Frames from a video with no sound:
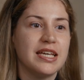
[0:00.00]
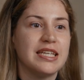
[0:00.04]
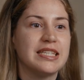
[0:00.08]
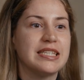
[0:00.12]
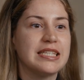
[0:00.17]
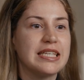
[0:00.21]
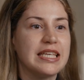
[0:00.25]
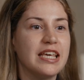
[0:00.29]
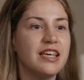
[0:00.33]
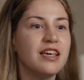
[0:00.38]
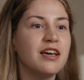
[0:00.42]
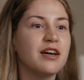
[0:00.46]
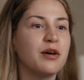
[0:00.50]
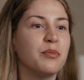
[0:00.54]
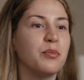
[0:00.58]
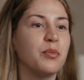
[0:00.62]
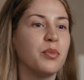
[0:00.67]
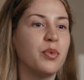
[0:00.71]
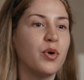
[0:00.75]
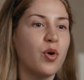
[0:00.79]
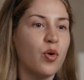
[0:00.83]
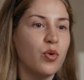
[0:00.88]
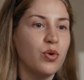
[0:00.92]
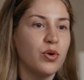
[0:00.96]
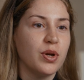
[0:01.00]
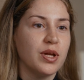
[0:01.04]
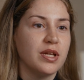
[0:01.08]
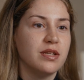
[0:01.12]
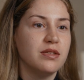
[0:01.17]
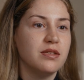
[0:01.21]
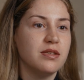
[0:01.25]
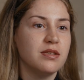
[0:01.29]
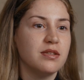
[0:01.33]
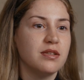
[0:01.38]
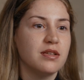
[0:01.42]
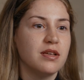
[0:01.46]
its key
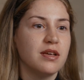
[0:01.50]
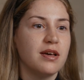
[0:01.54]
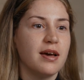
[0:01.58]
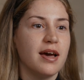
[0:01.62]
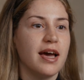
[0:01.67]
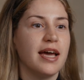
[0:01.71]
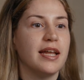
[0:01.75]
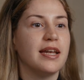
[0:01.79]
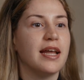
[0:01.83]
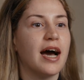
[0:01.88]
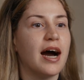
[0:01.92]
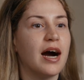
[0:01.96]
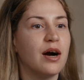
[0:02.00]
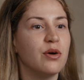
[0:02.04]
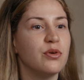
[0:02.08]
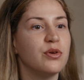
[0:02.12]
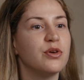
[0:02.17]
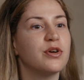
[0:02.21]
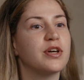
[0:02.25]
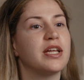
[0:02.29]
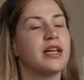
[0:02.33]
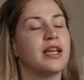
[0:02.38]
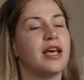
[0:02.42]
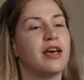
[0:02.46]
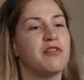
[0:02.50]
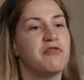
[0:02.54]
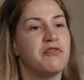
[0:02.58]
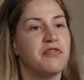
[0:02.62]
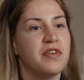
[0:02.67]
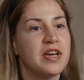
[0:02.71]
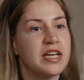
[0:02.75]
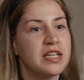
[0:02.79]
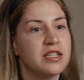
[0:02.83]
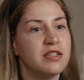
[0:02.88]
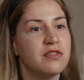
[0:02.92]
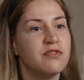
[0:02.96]
components, and how you can
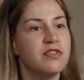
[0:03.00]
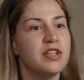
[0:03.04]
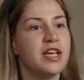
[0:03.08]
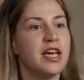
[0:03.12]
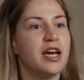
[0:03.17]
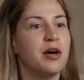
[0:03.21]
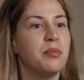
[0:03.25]
effectively